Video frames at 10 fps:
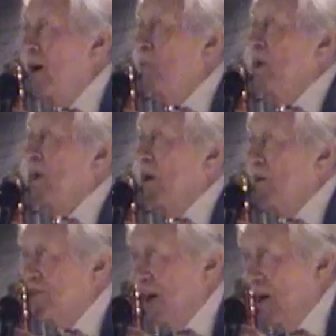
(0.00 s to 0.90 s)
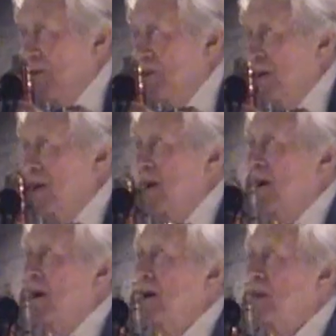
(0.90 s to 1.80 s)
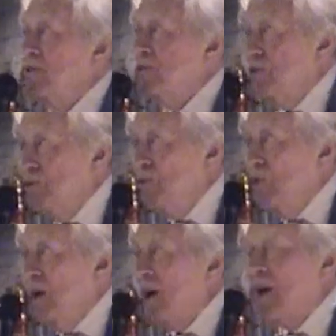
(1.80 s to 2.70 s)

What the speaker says: we got down to